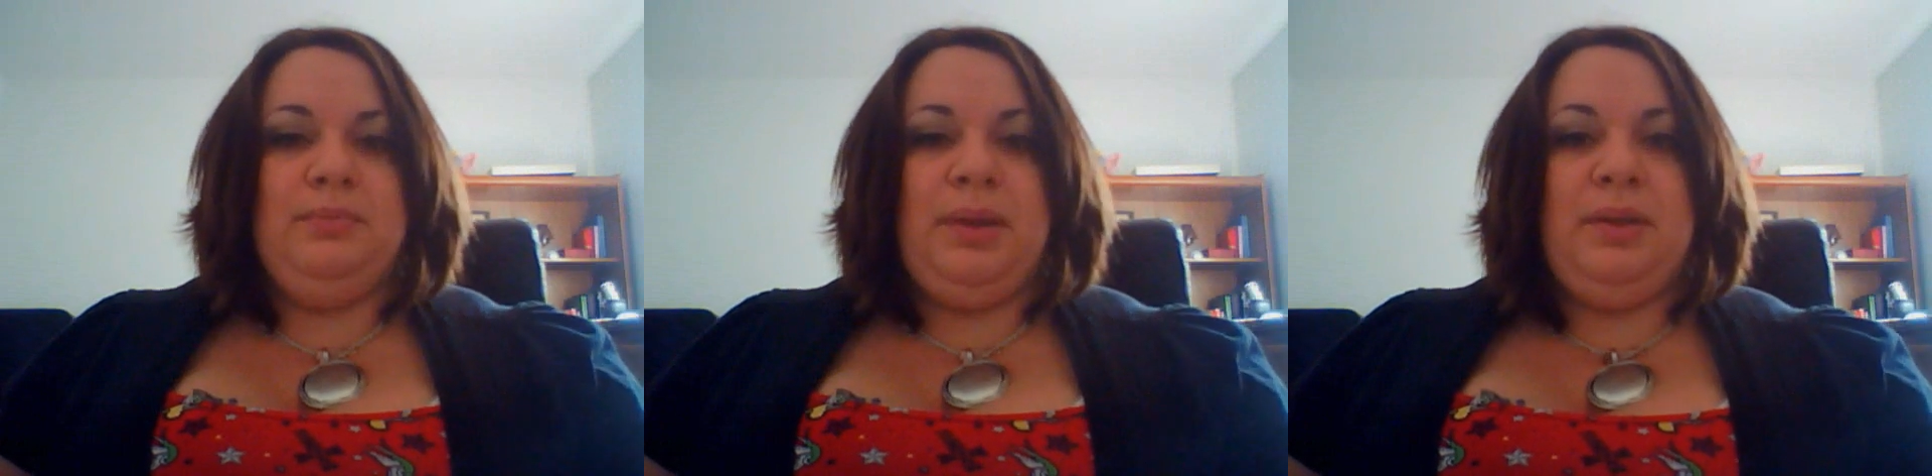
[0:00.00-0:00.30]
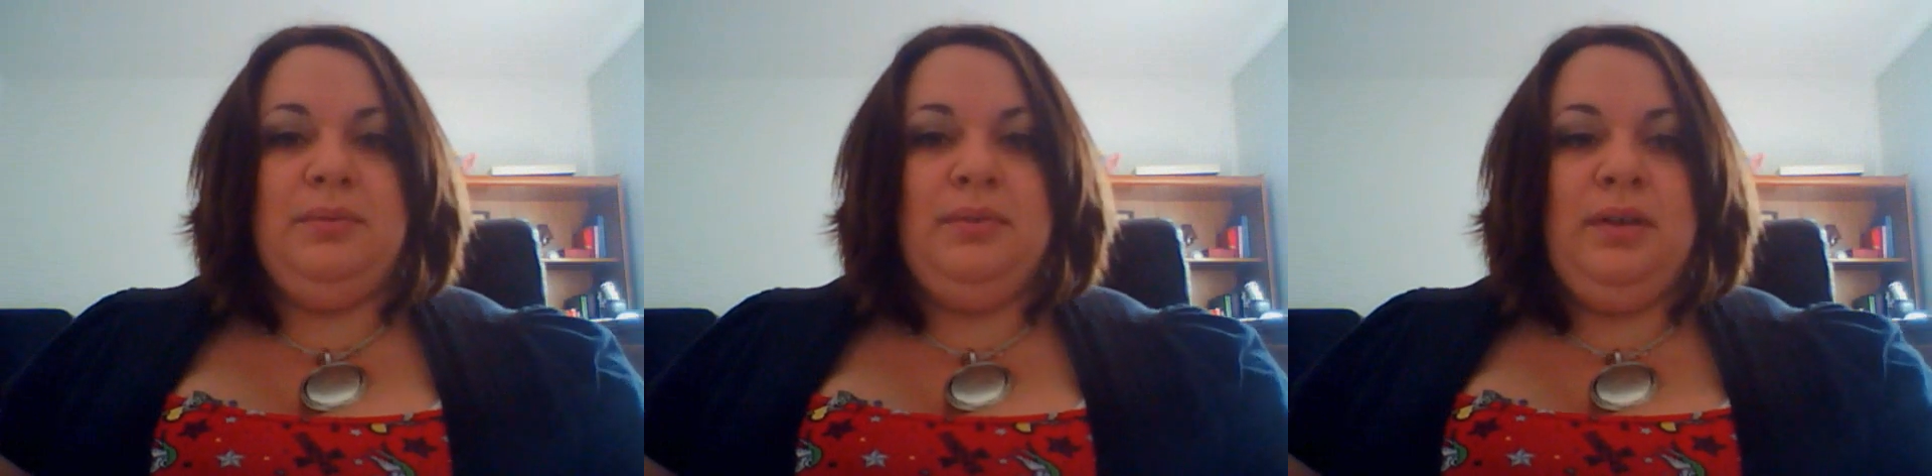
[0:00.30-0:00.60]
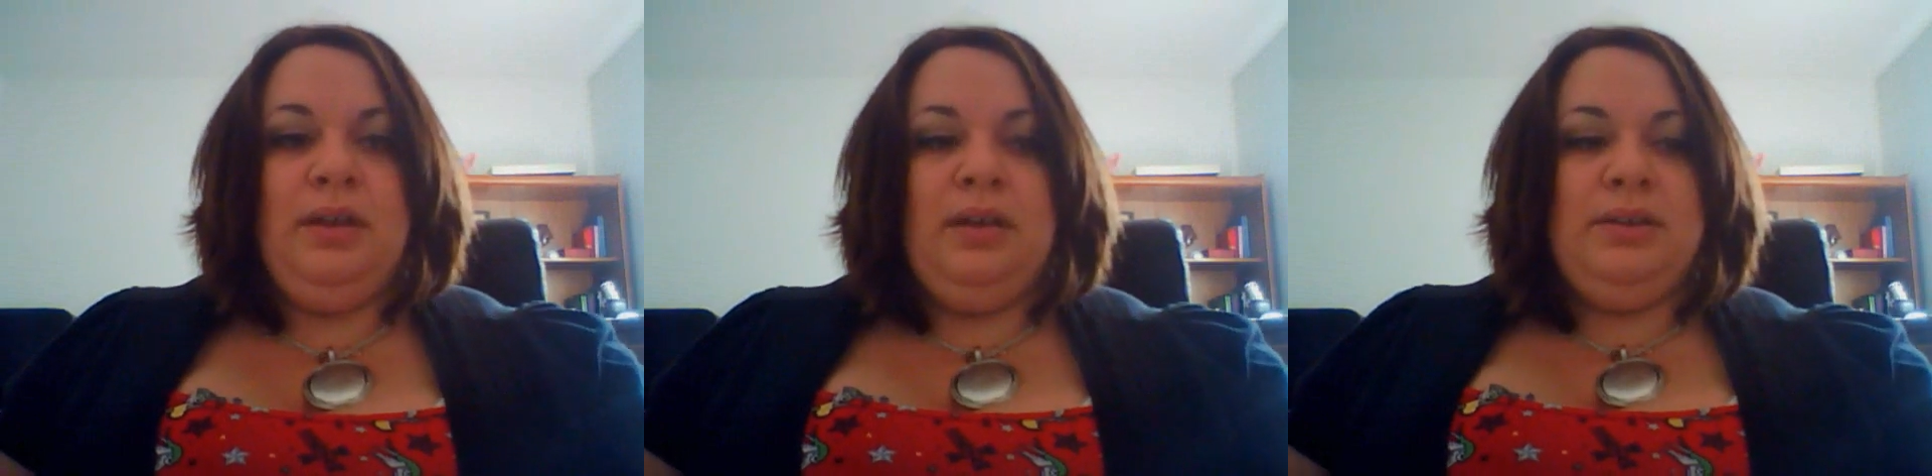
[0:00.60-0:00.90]
but
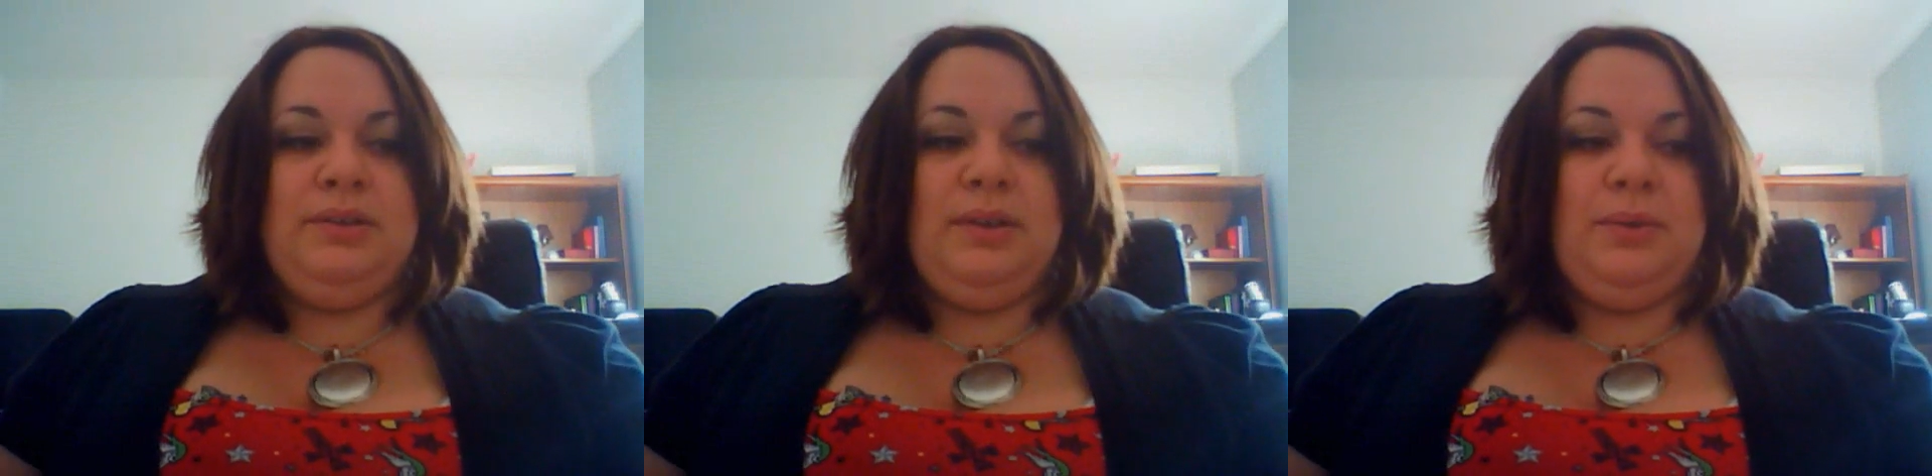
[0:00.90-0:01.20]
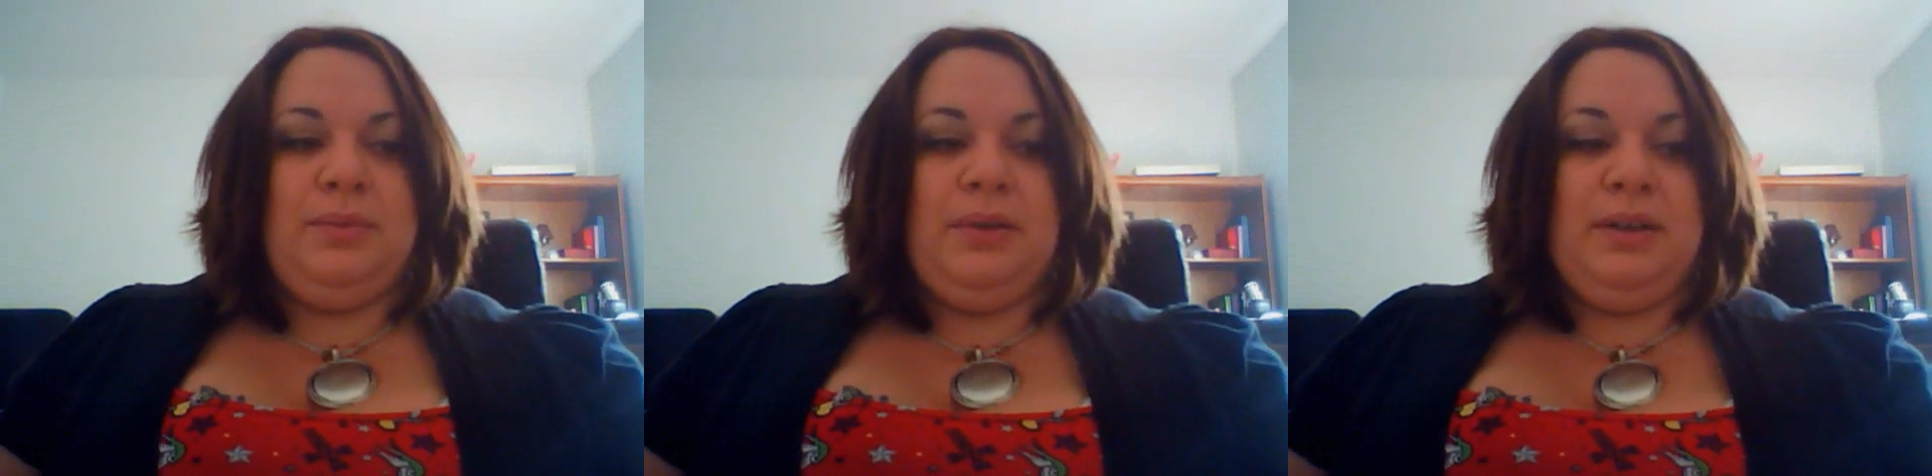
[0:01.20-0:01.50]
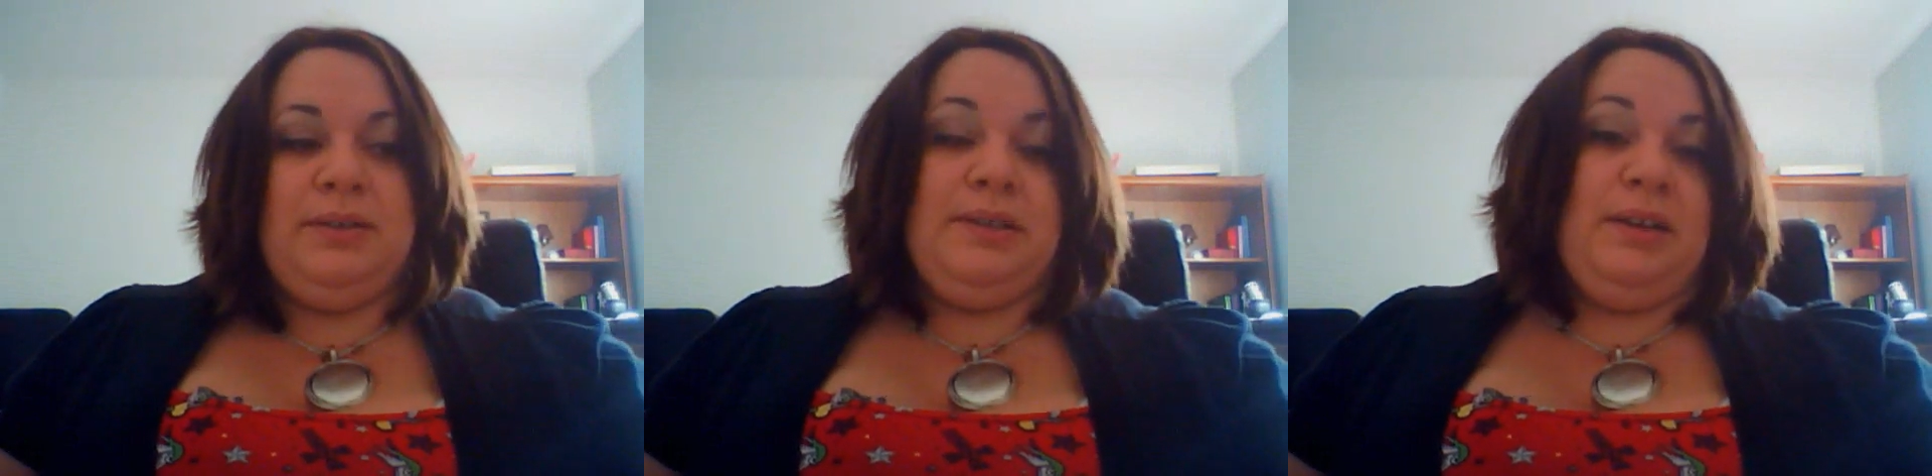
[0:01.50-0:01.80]
so I
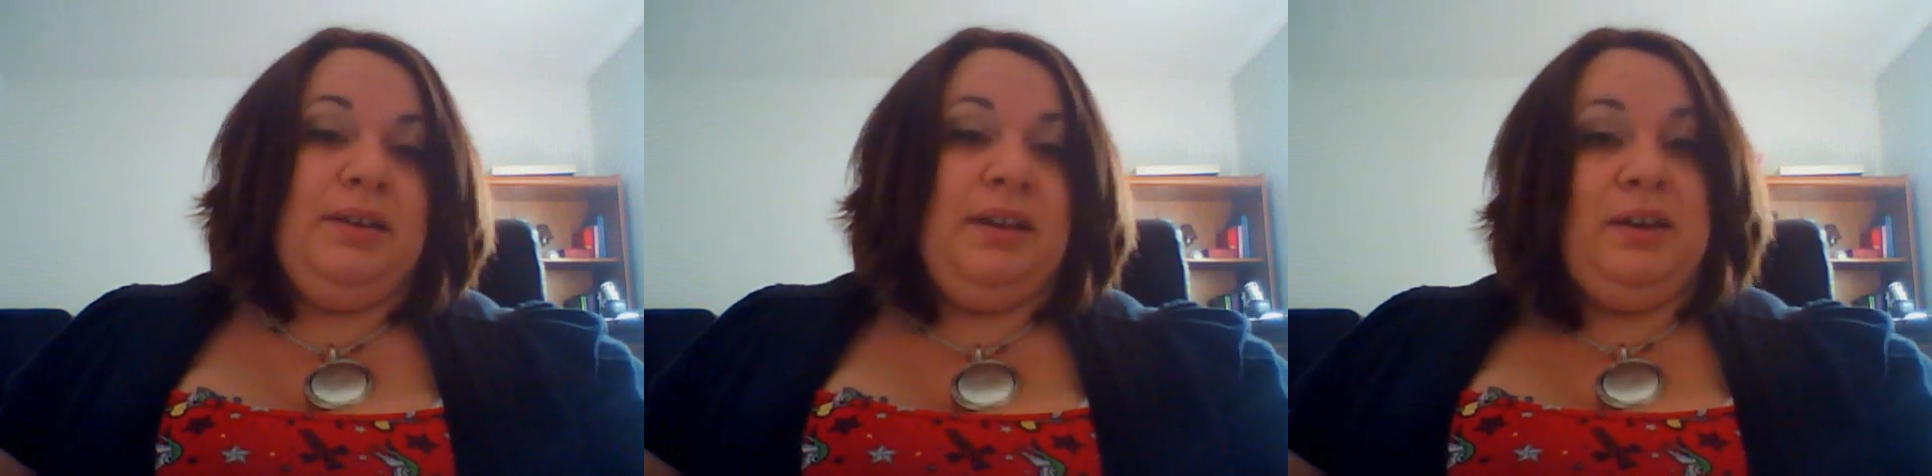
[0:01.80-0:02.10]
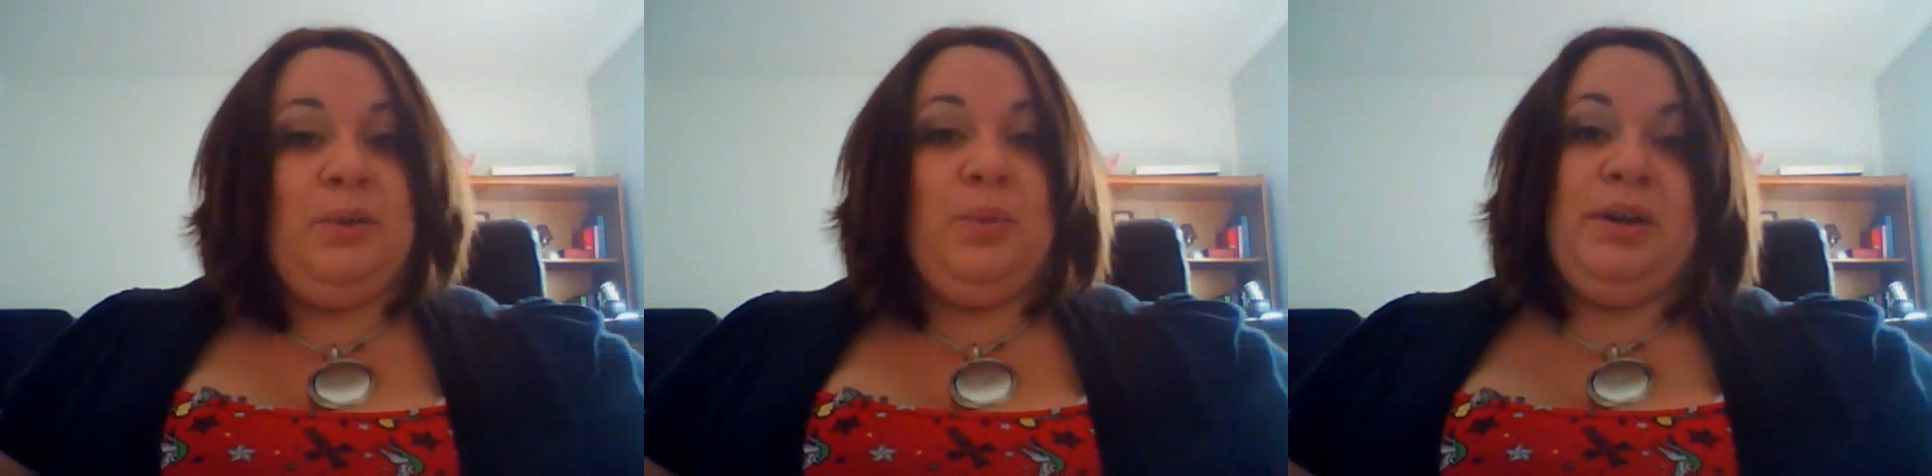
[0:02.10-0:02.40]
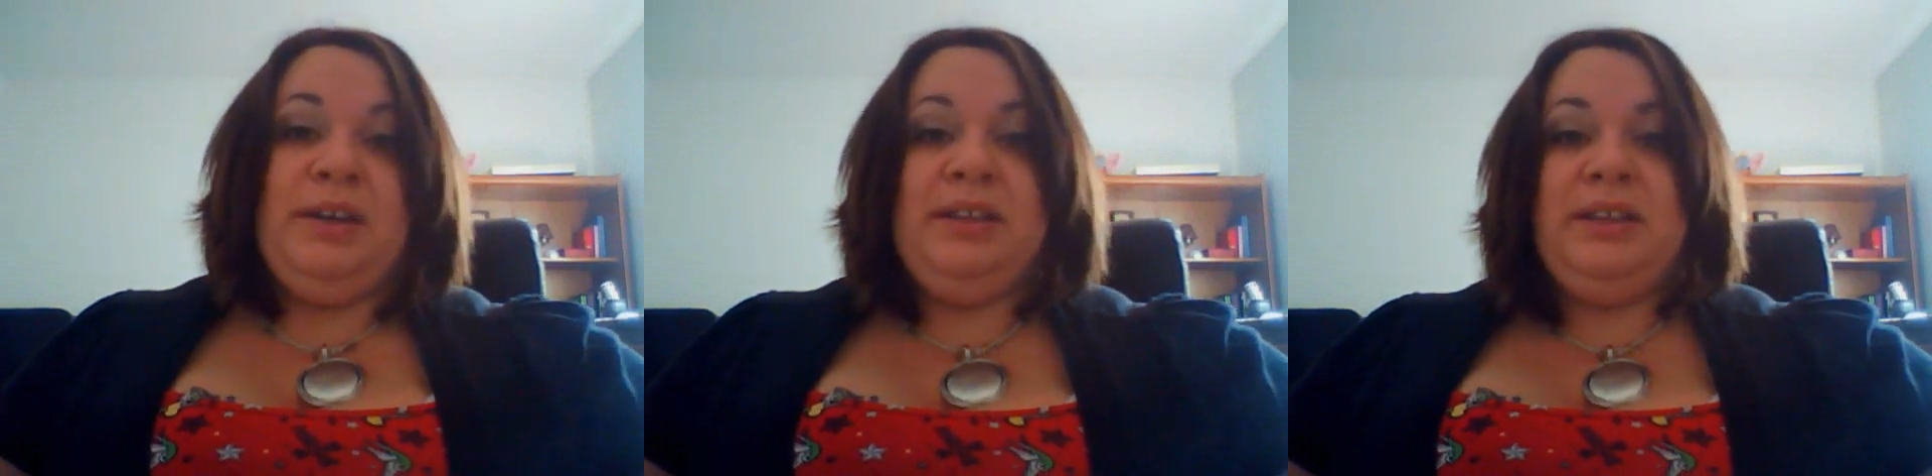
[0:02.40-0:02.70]
decided I didn't
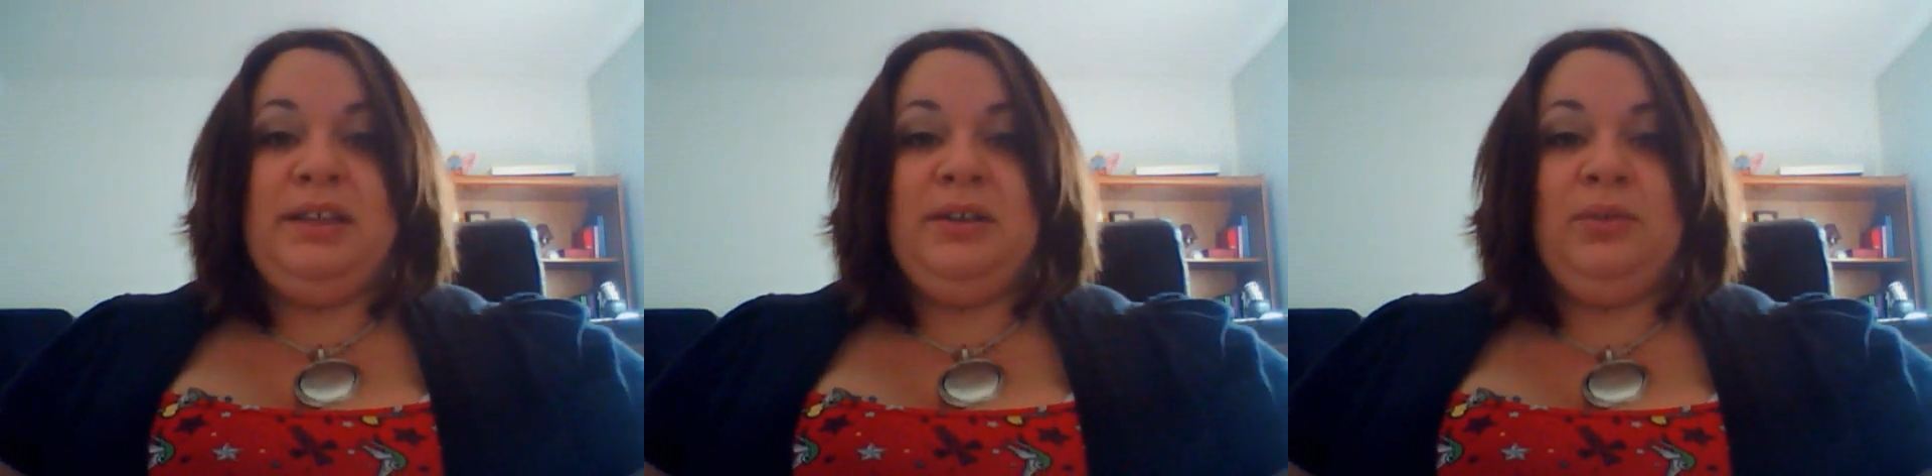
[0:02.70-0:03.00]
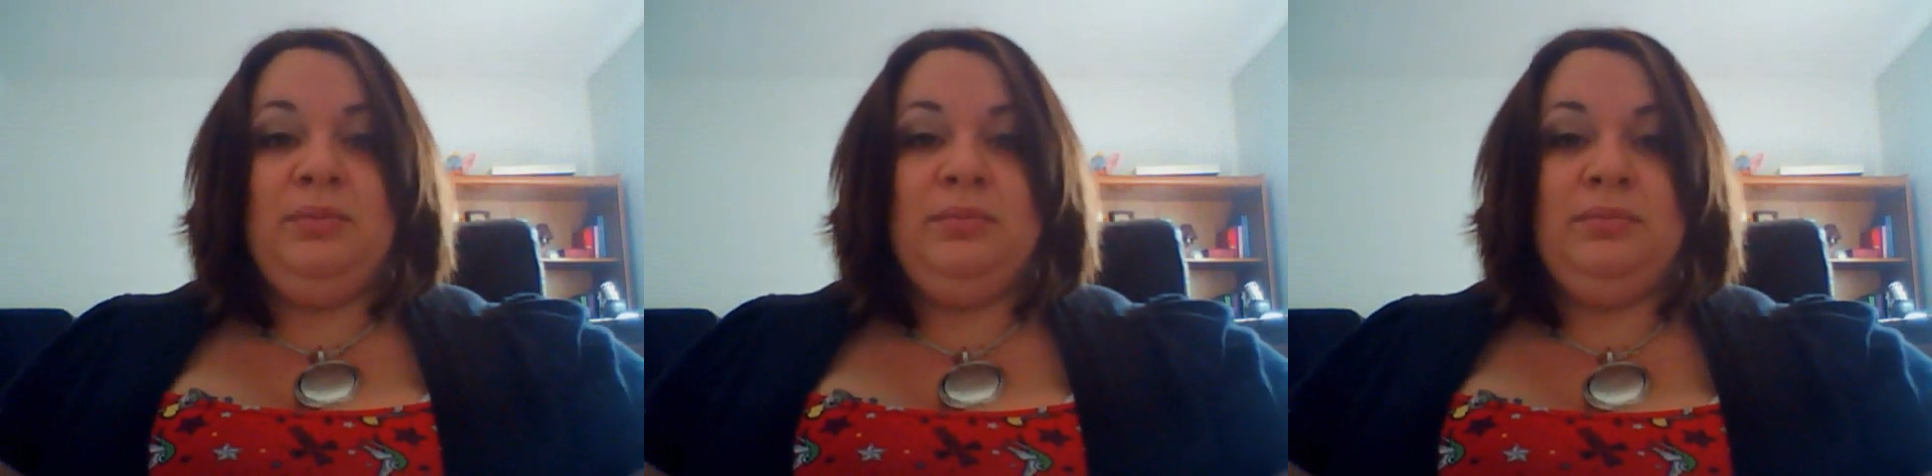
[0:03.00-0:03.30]
want anything